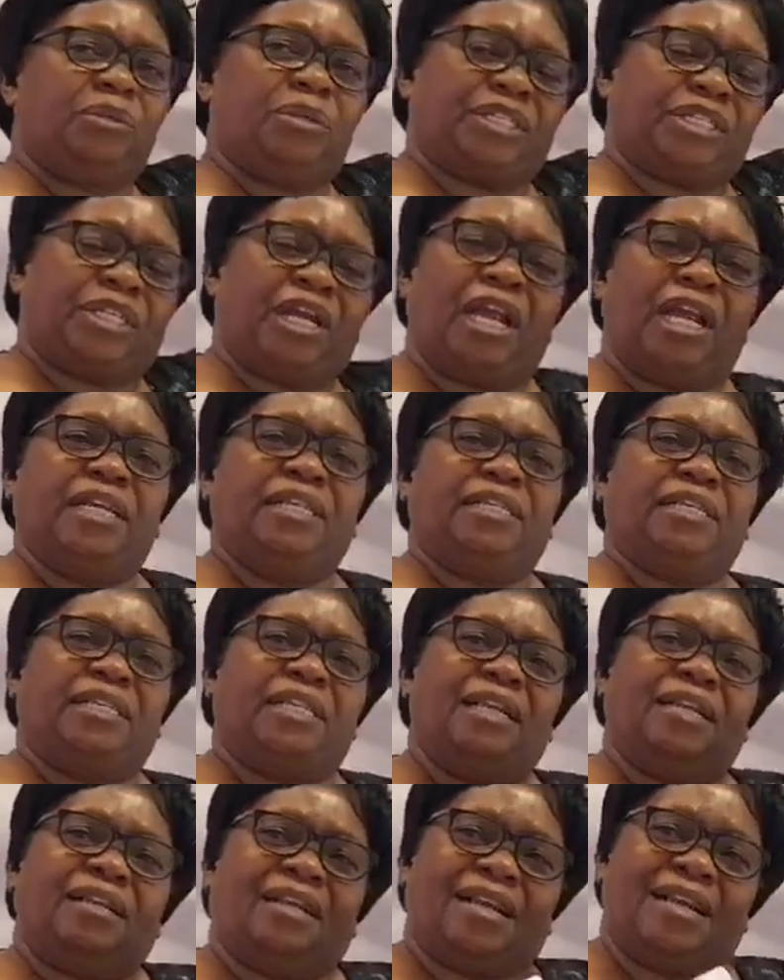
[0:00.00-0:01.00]
to change
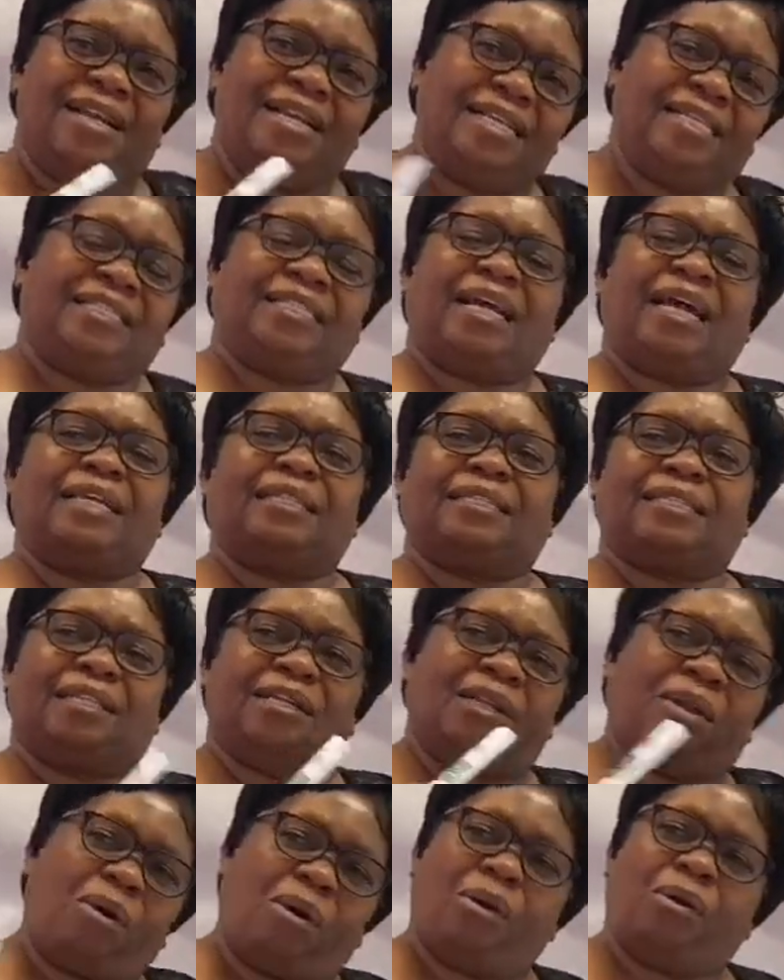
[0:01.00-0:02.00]
the religious
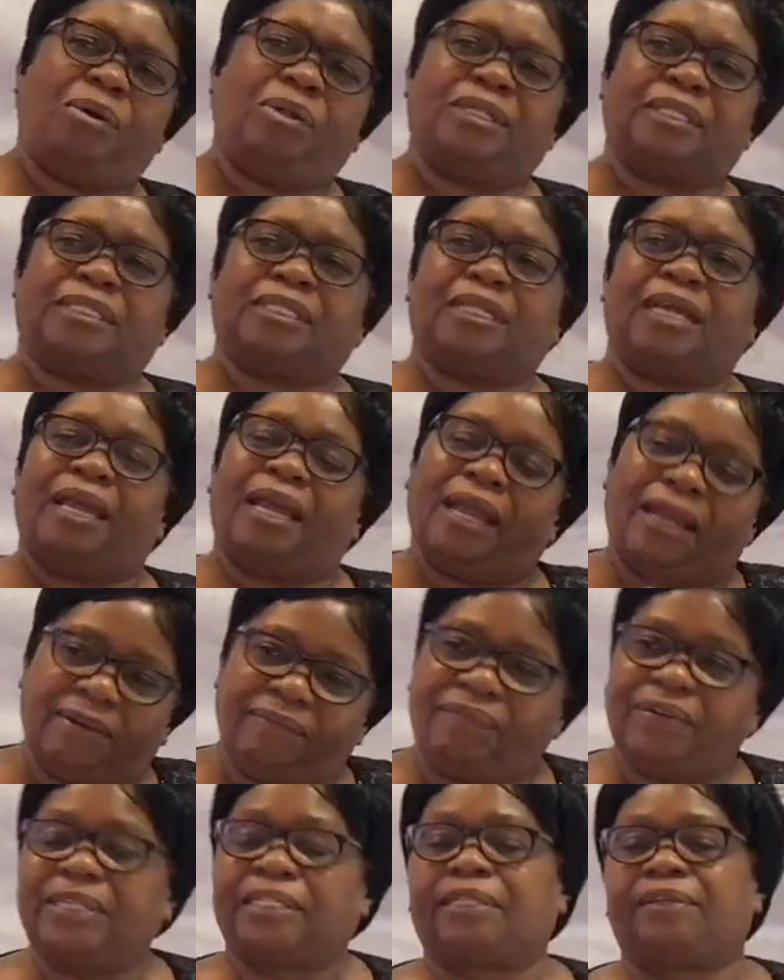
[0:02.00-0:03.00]
laws and
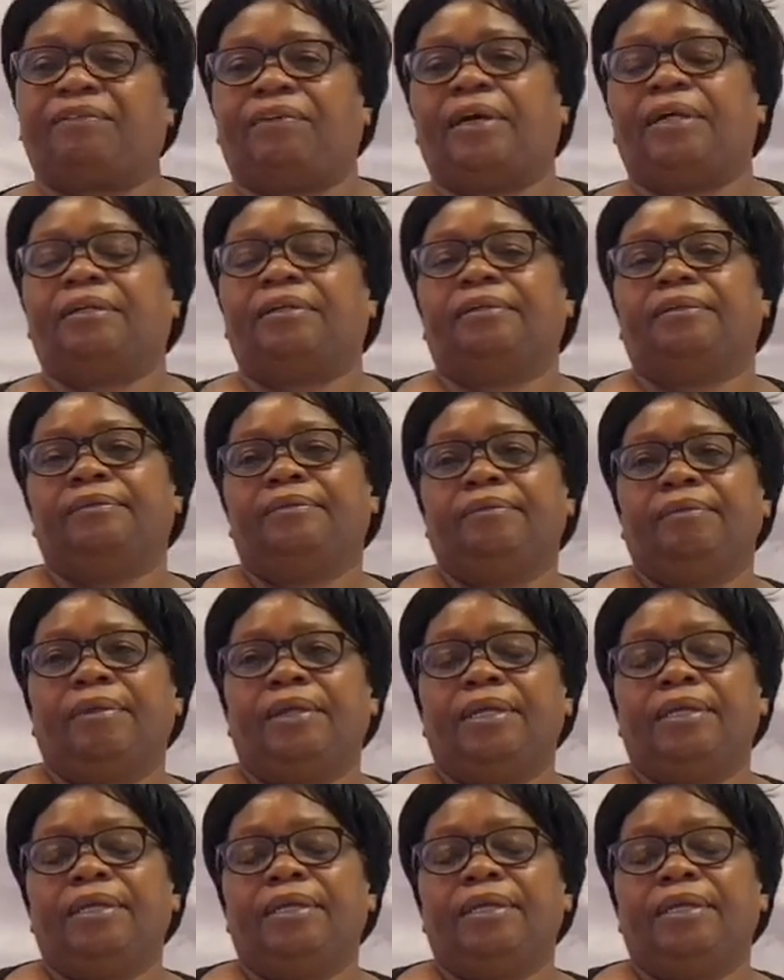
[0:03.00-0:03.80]
festivals.